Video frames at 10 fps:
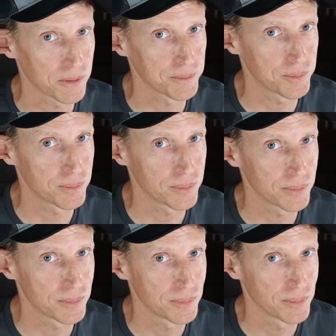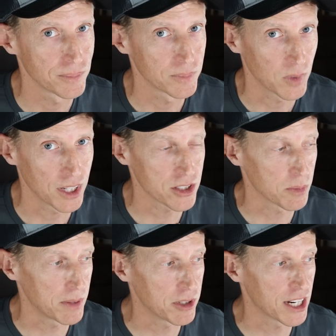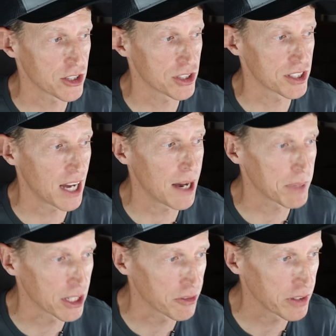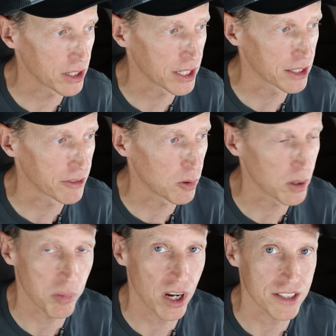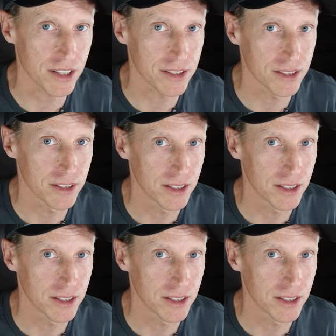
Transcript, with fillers: All right, so maybe you guys should stop interfering in the FOIA process.